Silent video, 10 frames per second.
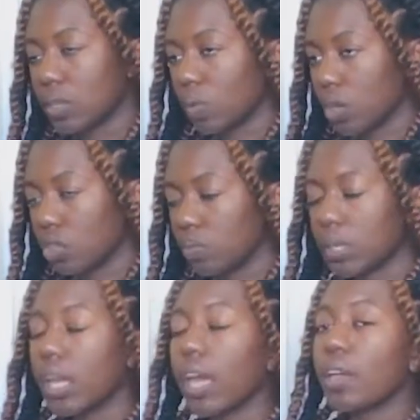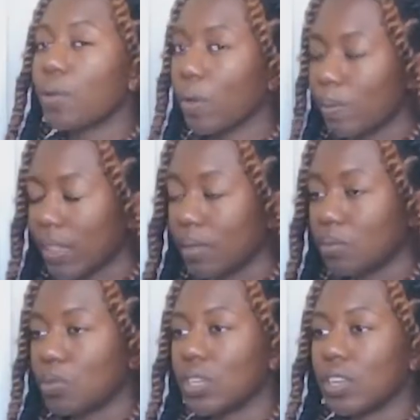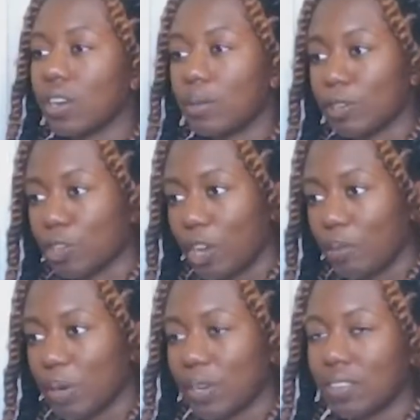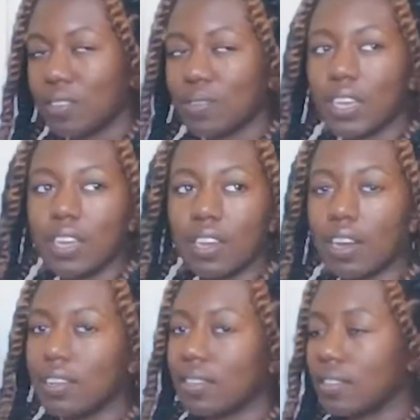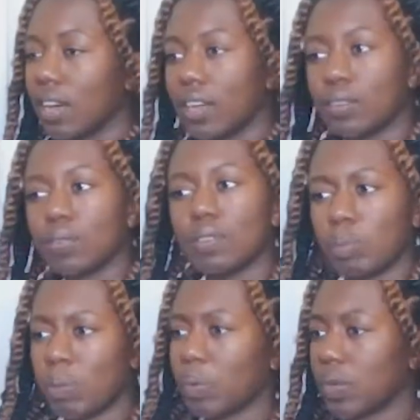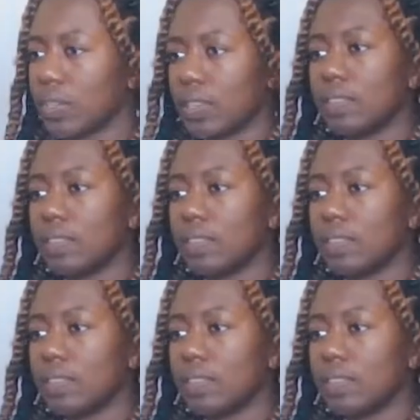Well, you didn't watch them, but you heard about them doing it, you heard about your grandparents doing it, your aunts, your uncles, people on